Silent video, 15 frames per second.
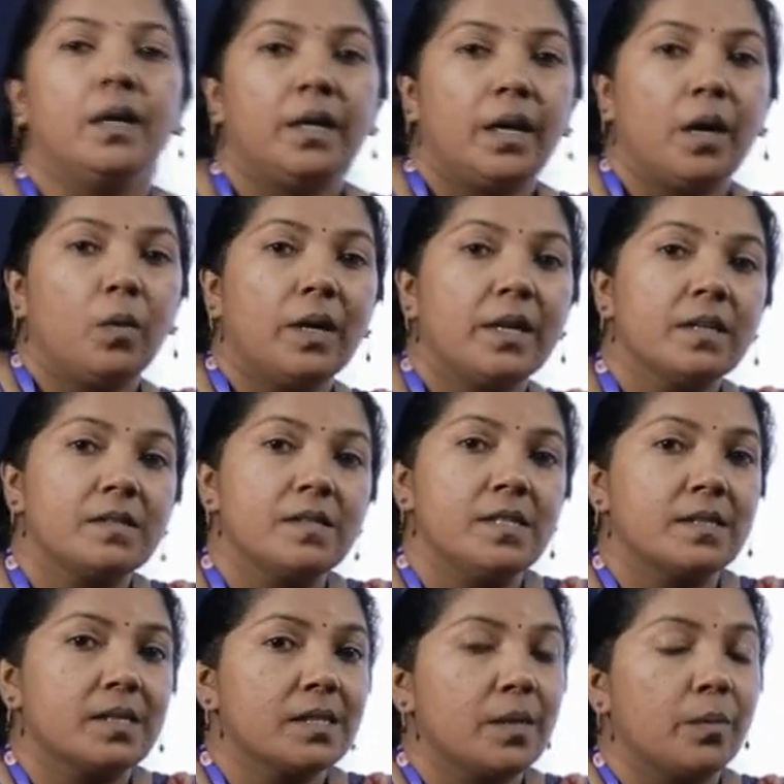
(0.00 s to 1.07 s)
Now let us
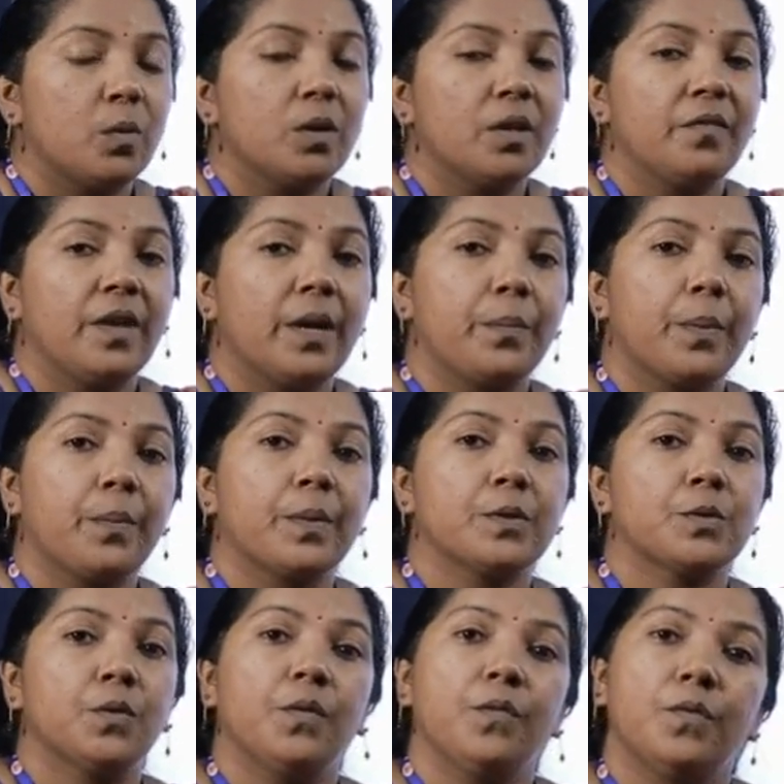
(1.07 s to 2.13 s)
discuss about the vapor
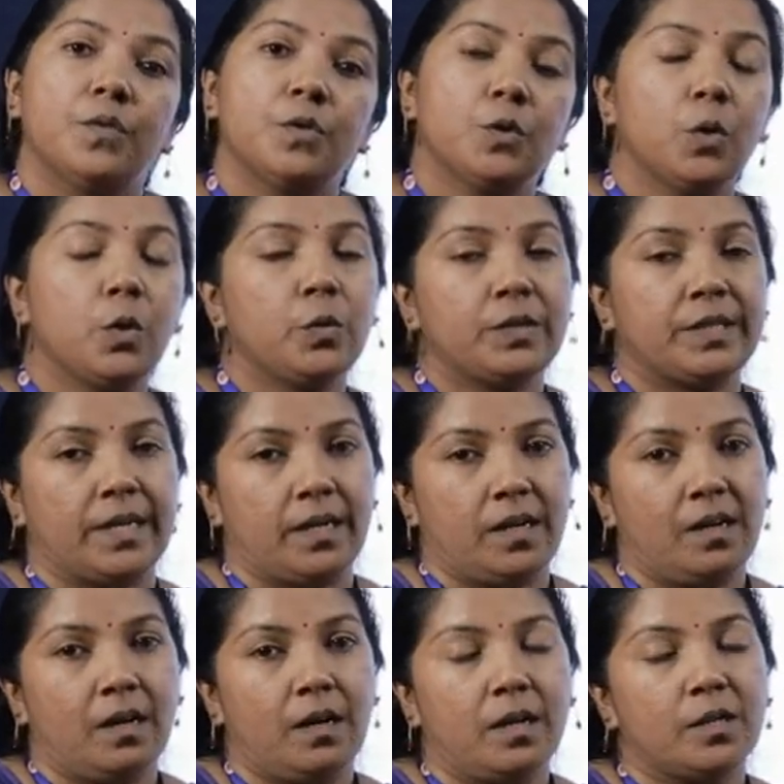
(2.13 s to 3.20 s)
pressure of solution.
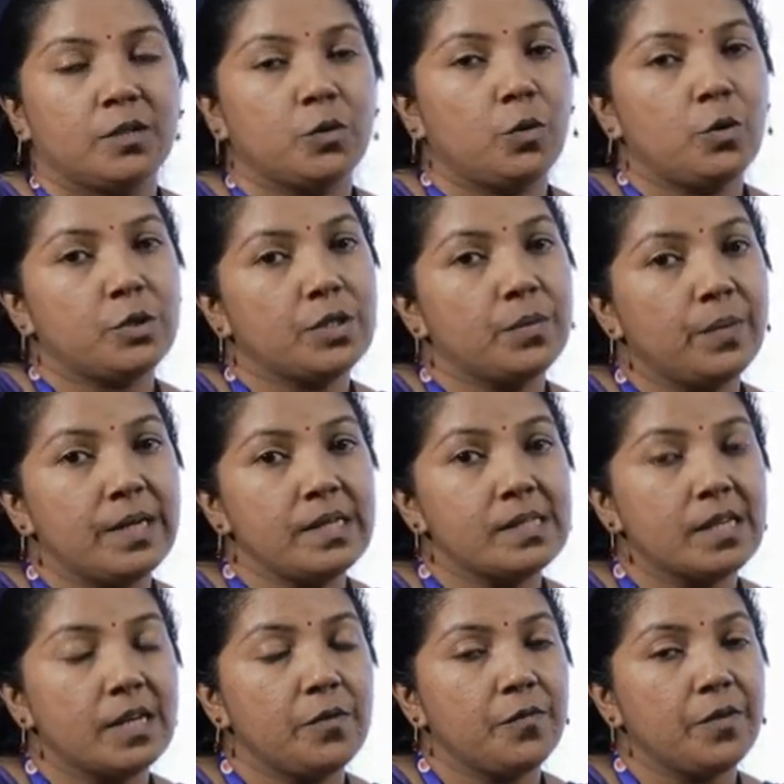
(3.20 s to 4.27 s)
Solution
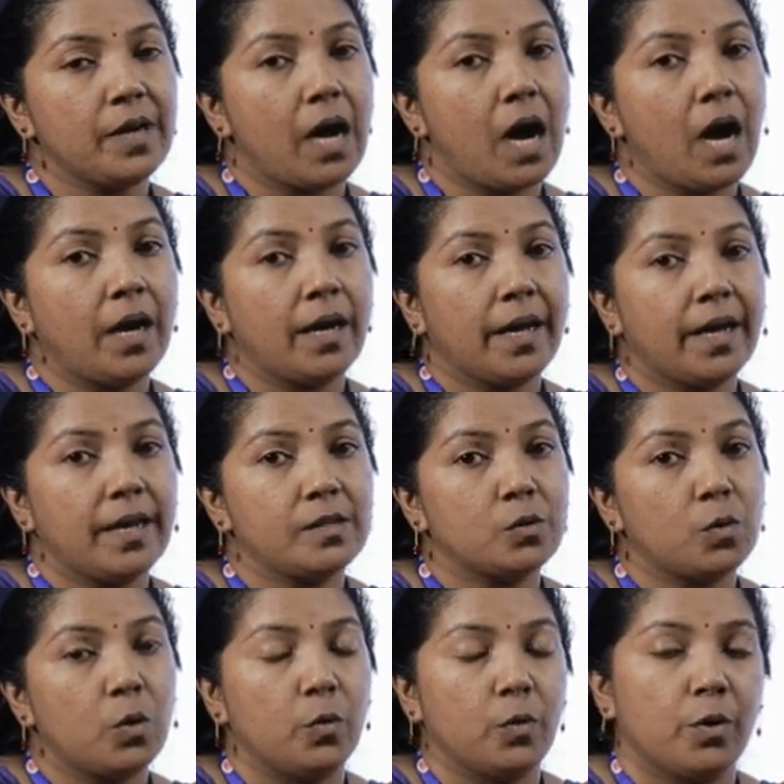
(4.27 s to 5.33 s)
means if we add a
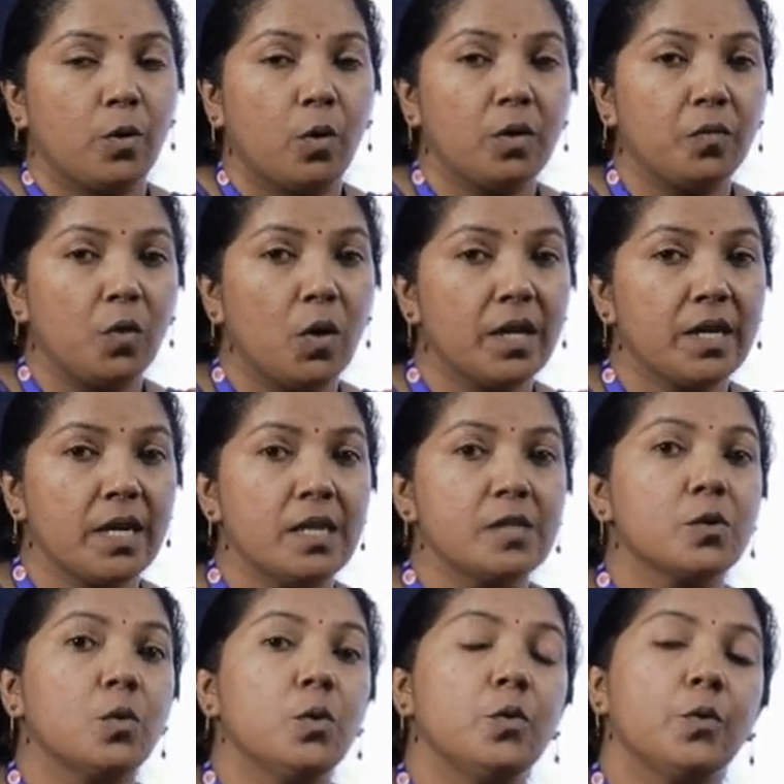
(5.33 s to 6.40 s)
solute, non-volatile
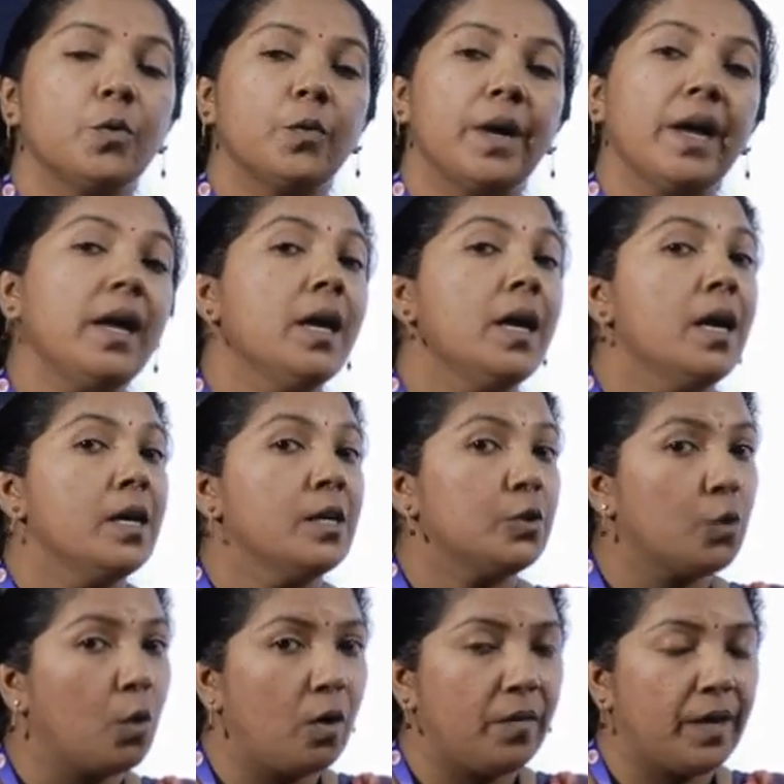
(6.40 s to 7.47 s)
solute to a
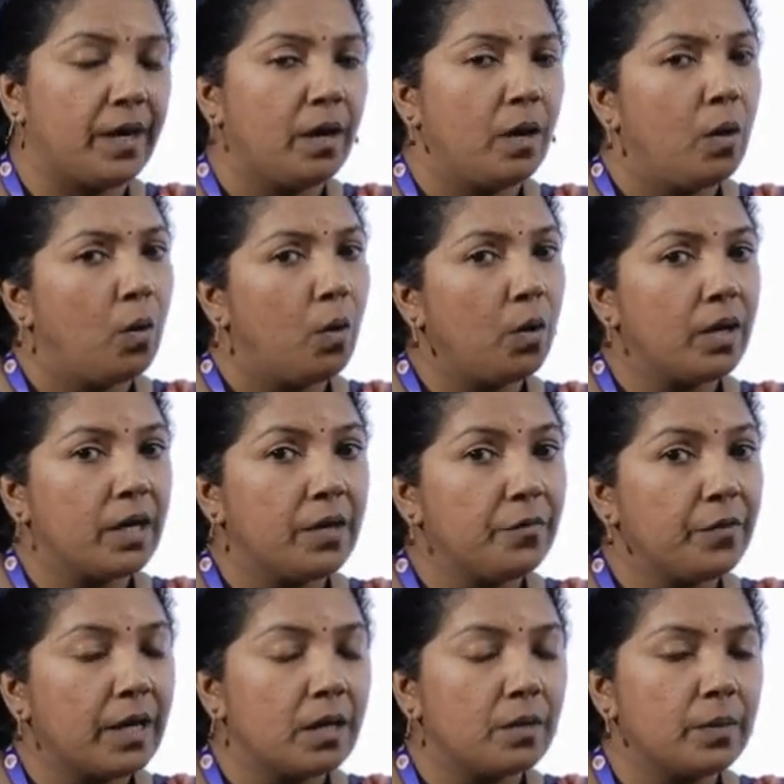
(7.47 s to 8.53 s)
solvent, or if
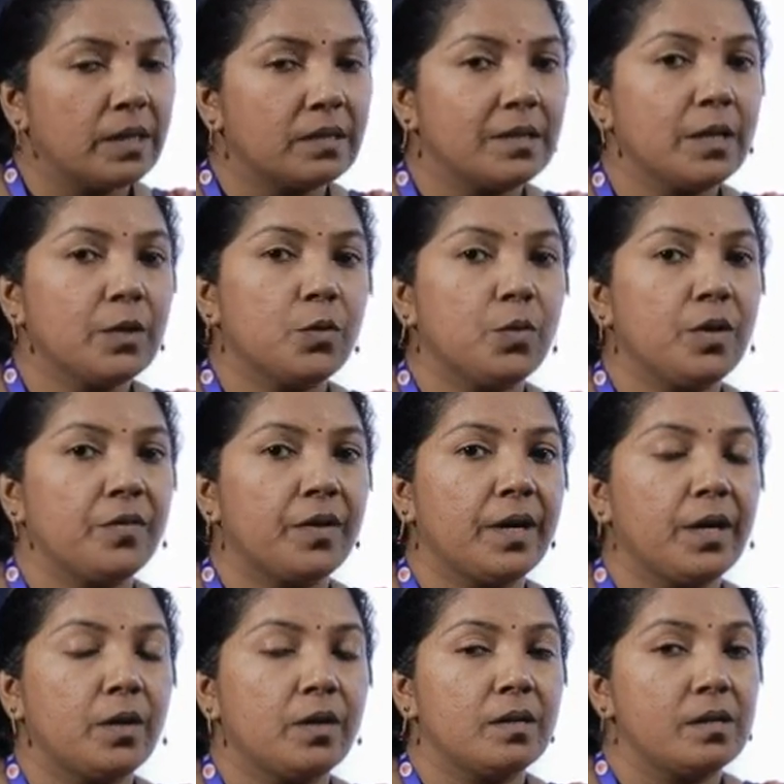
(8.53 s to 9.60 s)
we are mixing two
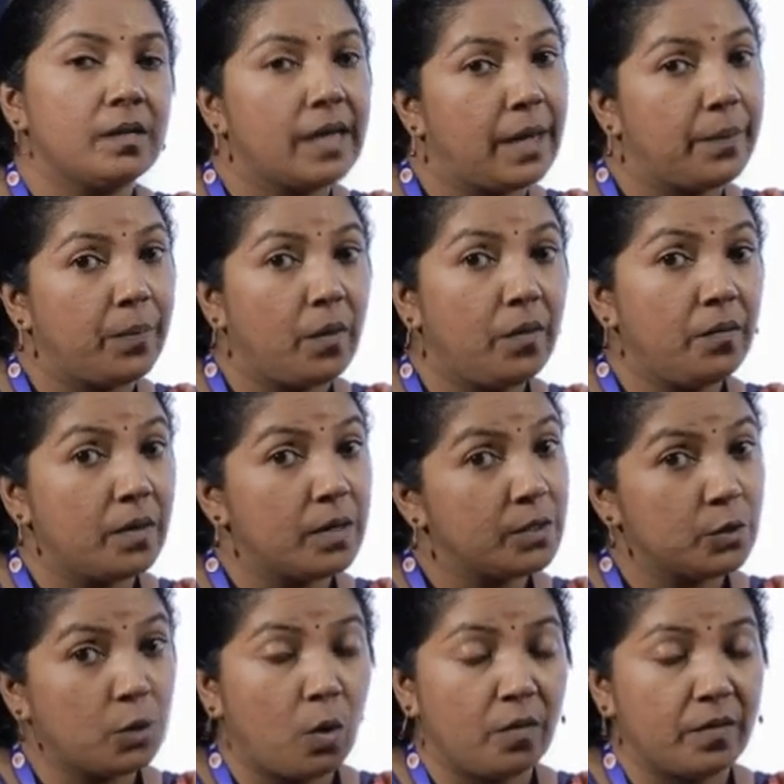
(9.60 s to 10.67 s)
different type of
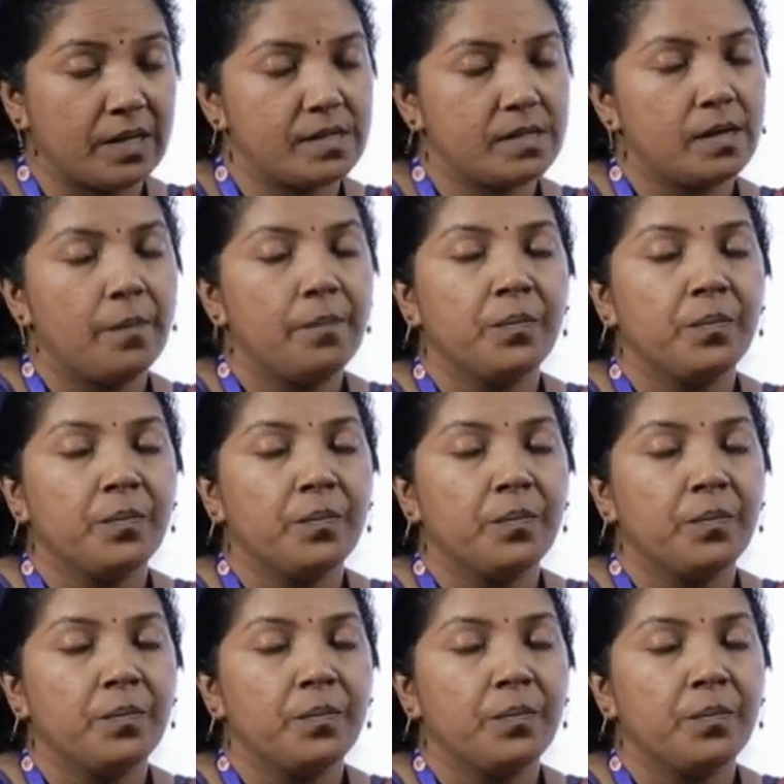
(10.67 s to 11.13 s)
solvents.